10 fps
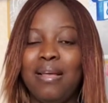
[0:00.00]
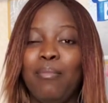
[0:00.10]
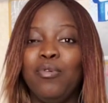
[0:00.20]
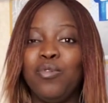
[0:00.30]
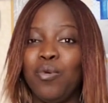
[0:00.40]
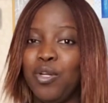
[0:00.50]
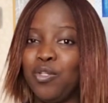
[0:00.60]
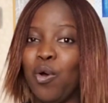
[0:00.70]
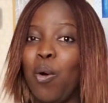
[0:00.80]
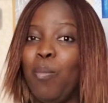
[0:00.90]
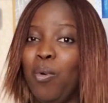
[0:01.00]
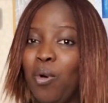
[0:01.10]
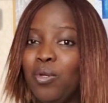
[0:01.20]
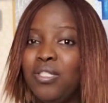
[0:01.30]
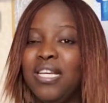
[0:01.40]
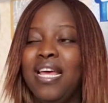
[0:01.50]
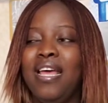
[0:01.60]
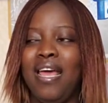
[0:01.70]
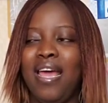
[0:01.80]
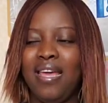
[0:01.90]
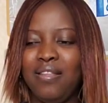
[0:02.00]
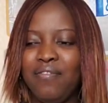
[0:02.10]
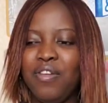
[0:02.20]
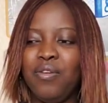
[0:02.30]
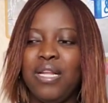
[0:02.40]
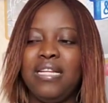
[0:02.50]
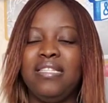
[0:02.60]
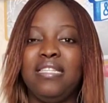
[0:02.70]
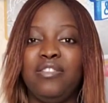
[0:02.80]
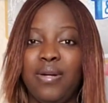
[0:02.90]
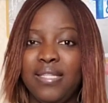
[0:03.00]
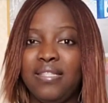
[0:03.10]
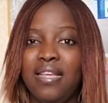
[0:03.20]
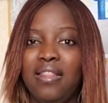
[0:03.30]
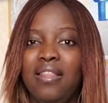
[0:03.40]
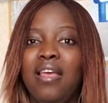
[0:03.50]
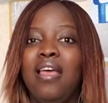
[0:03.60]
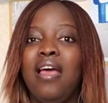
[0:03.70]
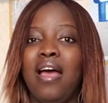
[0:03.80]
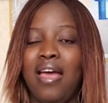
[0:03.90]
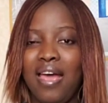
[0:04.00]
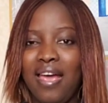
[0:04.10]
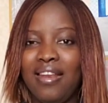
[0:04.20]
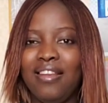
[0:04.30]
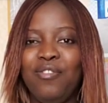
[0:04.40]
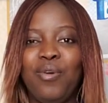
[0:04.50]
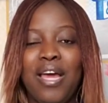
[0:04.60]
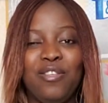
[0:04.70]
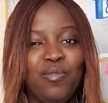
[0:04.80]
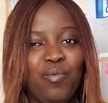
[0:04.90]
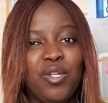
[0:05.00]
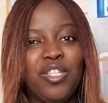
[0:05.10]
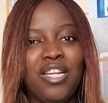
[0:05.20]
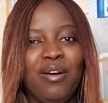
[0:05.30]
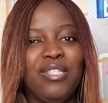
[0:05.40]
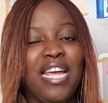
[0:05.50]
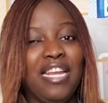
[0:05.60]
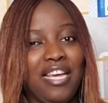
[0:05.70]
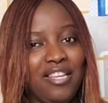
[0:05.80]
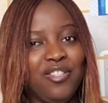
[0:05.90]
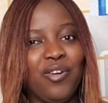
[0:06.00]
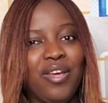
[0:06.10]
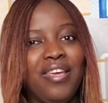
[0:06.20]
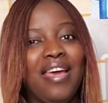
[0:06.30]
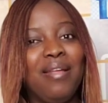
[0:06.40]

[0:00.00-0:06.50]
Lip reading: I'm also going to upload any video that is interesting and you guys will watch it out and enjoy.